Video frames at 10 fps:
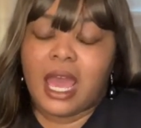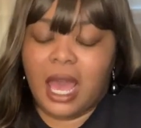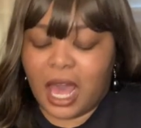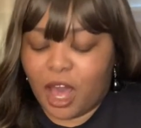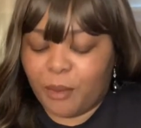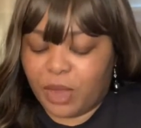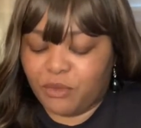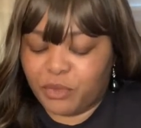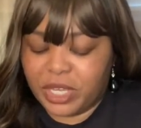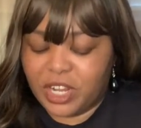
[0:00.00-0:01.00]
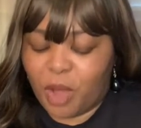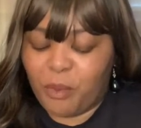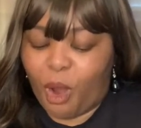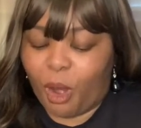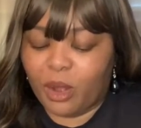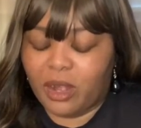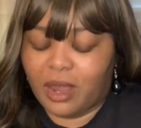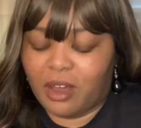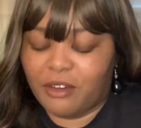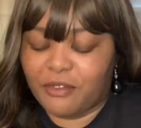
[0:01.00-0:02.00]
and read a part
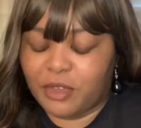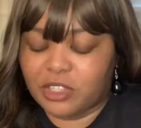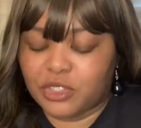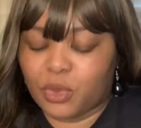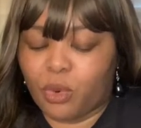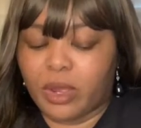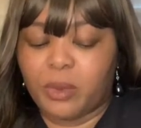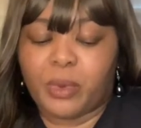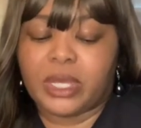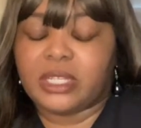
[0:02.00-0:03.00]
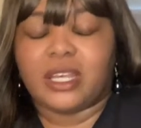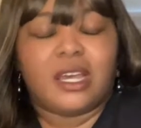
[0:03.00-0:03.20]
of the story when